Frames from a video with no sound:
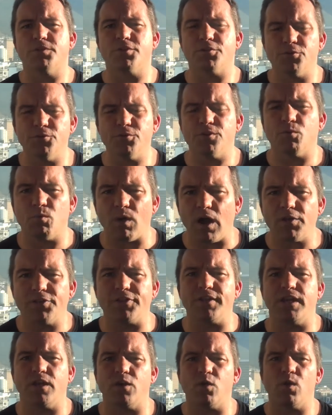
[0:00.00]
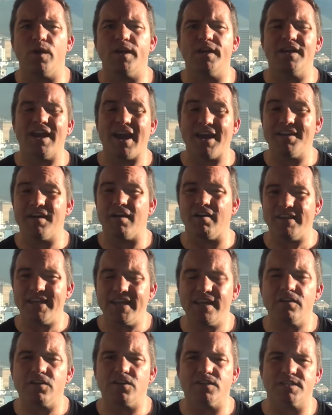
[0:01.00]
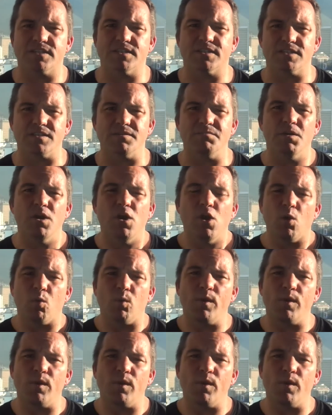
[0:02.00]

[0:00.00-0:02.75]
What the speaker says: through the WealthE coin and our ecosystem,